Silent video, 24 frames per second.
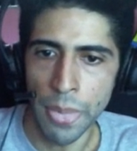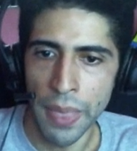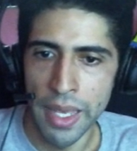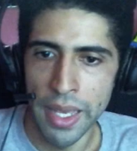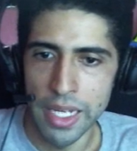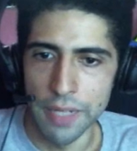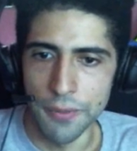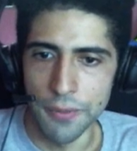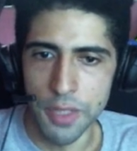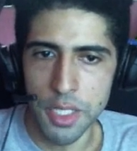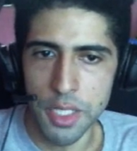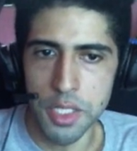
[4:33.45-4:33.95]
Now
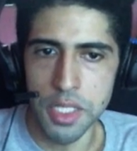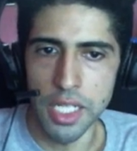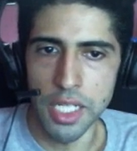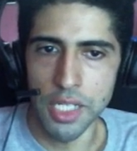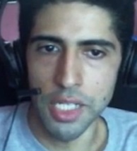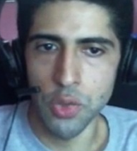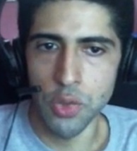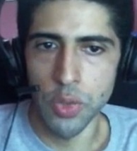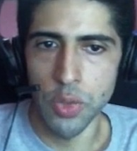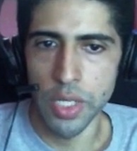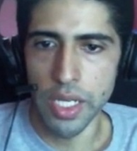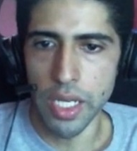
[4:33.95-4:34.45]
for this next
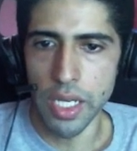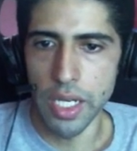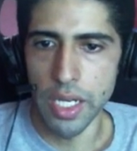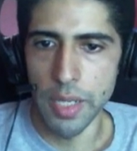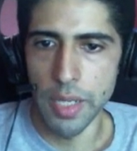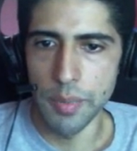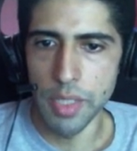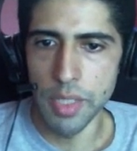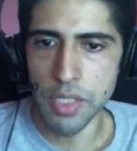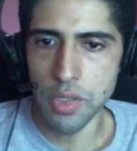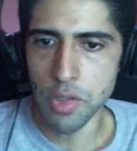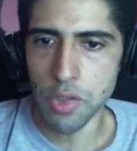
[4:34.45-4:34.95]
trick,
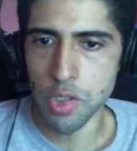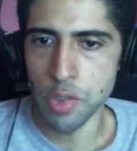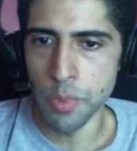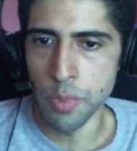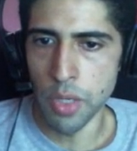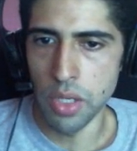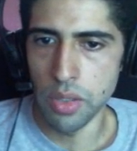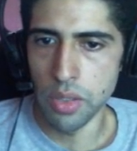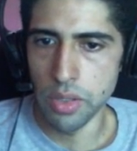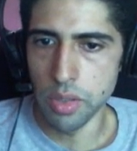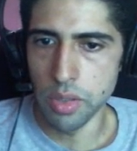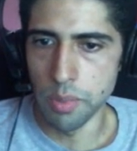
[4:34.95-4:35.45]
these are
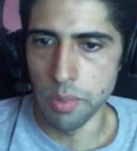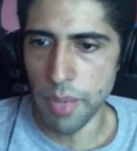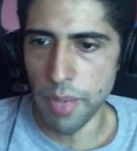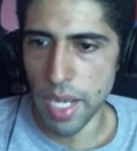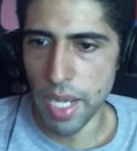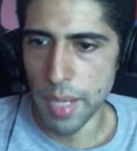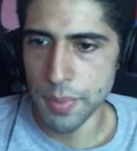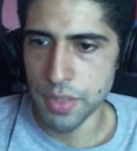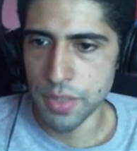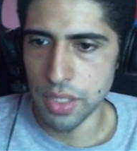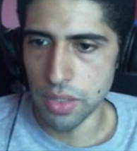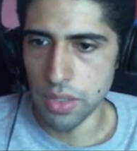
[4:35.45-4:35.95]
small little
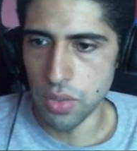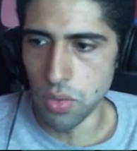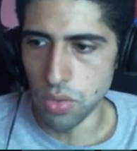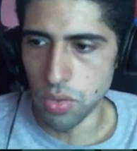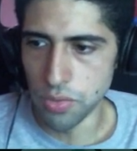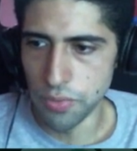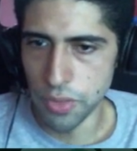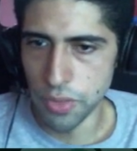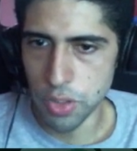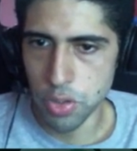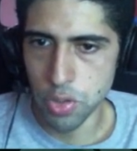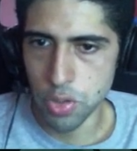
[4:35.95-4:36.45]
bops that
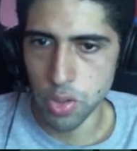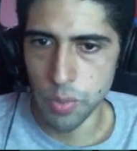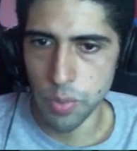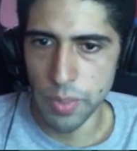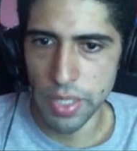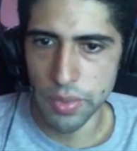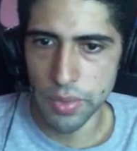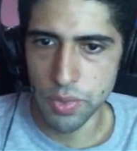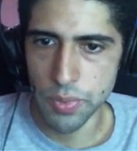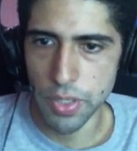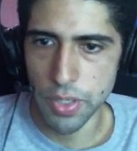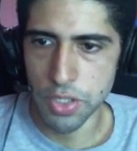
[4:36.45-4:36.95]
Goldfish showed me. I
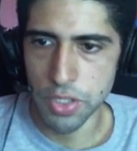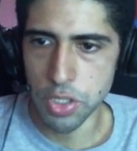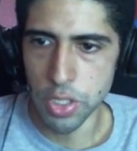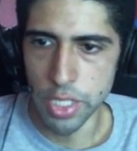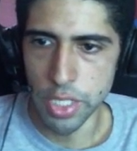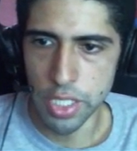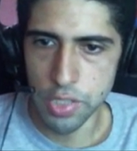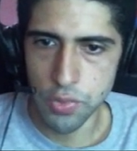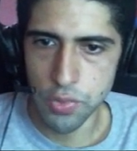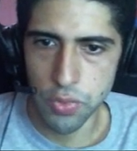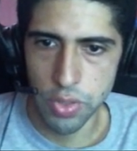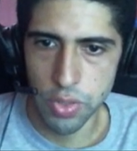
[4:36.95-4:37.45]
was watching
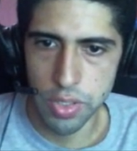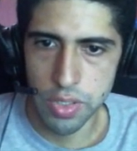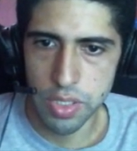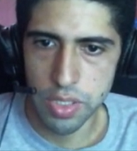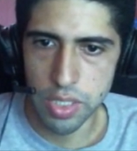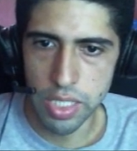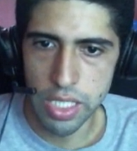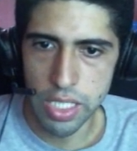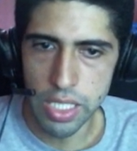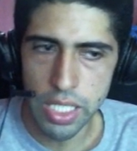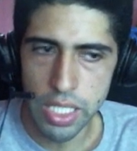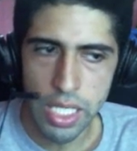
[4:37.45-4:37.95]
his runs, and
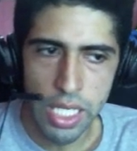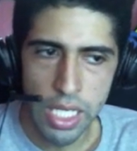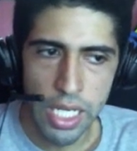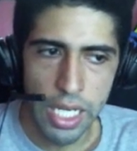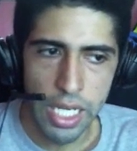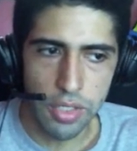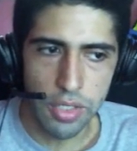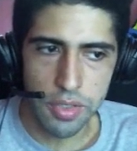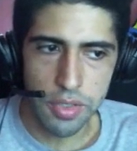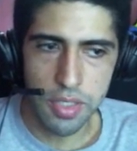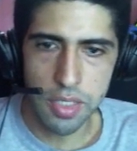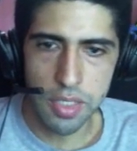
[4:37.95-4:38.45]
he
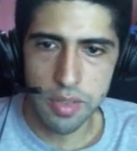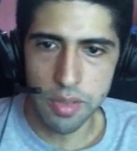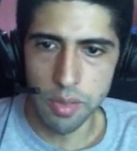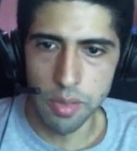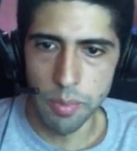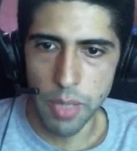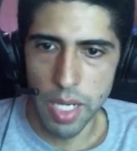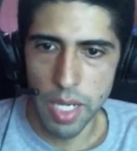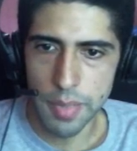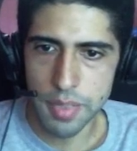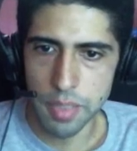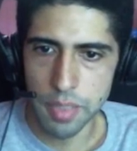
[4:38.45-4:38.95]
does these little
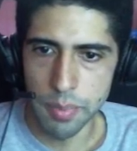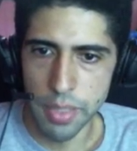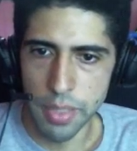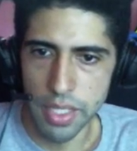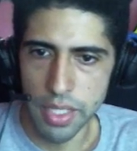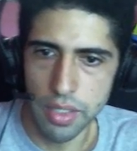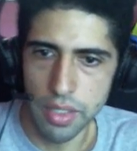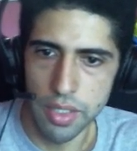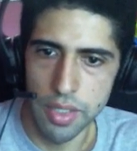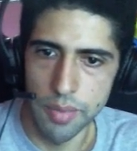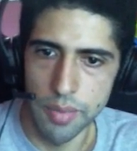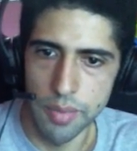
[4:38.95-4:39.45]
bops that make
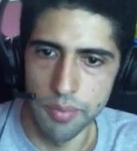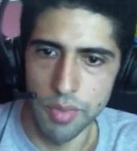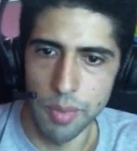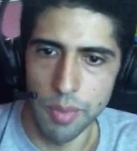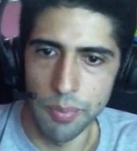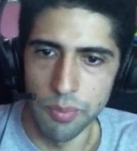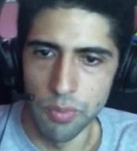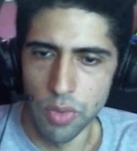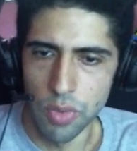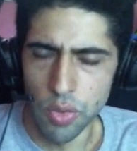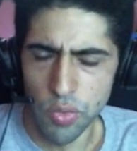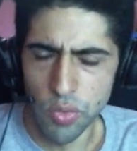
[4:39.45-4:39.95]

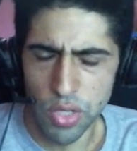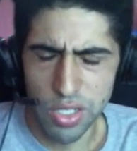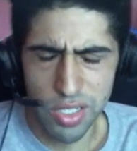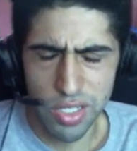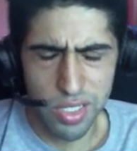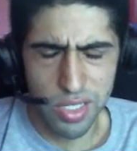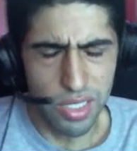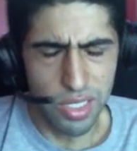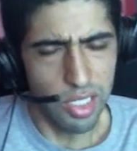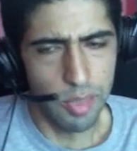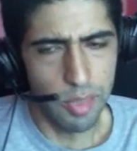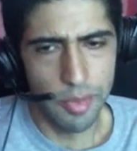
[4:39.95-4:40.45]
the run just a
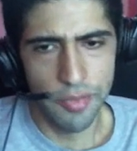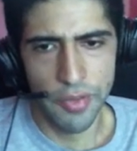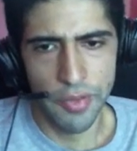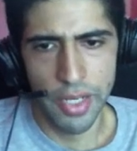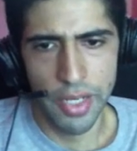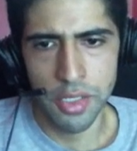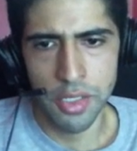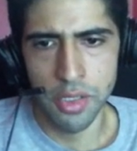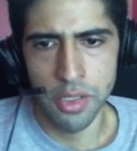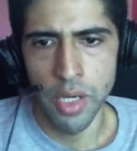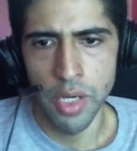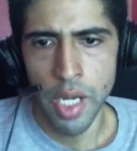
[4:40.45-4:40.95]
little bit
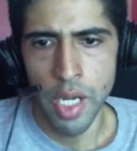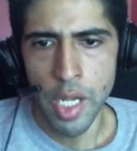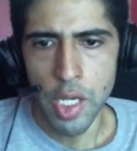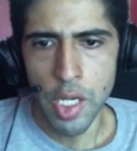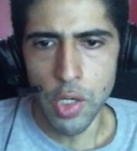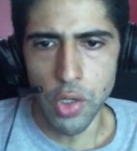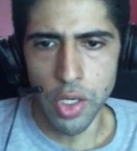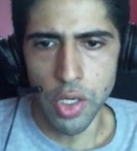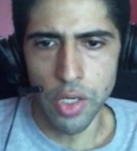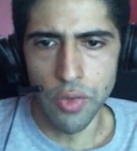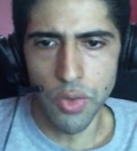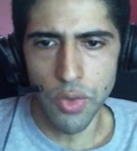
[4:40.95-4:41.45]
faster. You're
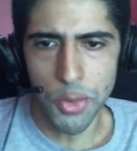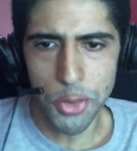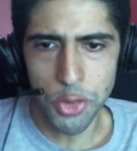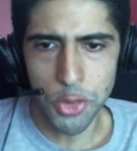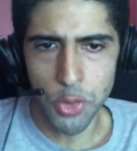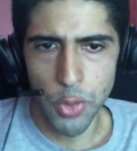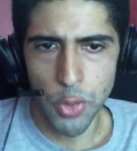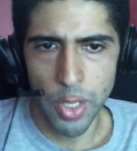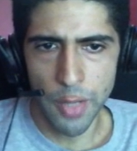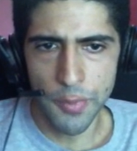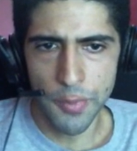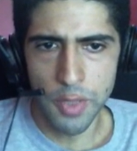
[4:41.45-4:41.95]
going to roll
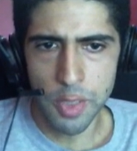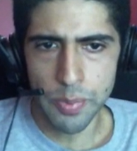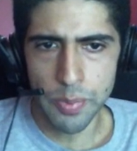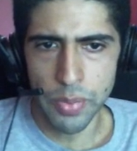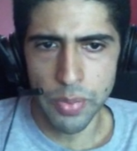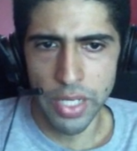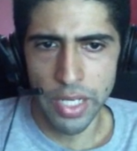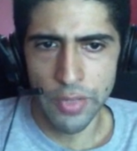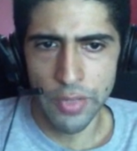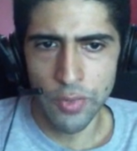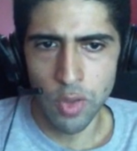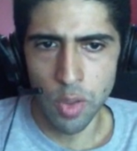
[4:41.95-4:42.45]
straight off this
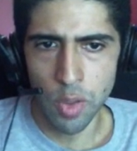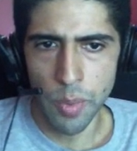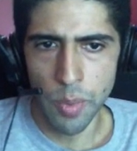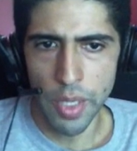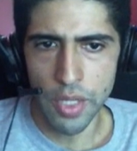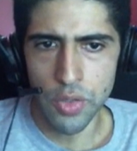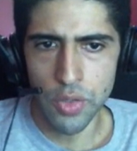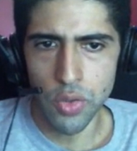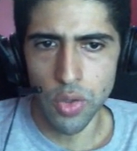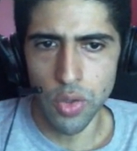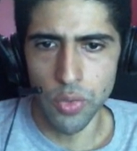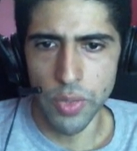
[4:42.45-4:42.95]
platform and
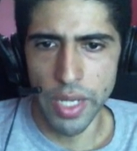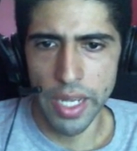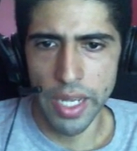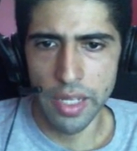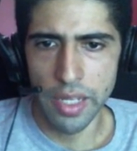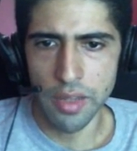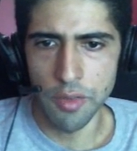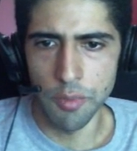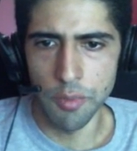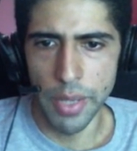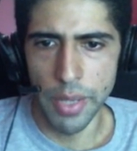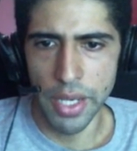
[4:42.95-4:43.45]
do a
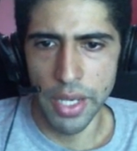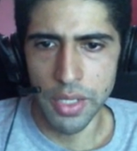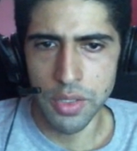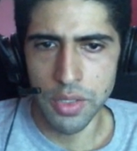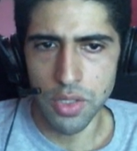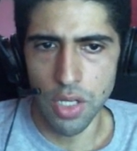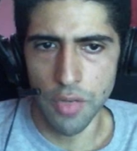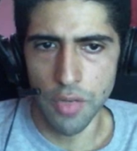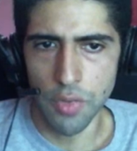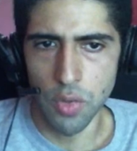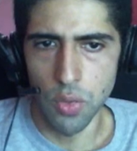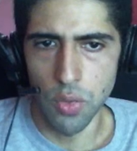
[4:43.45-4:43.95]
reactive bounce
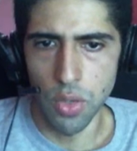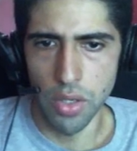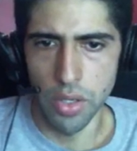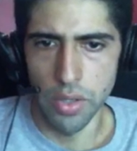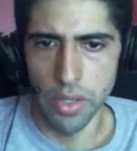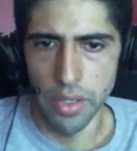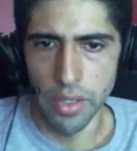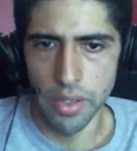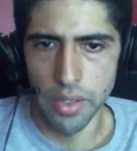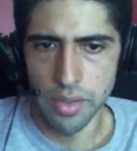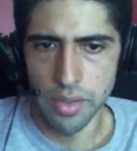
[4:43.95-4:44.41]
off the walnut.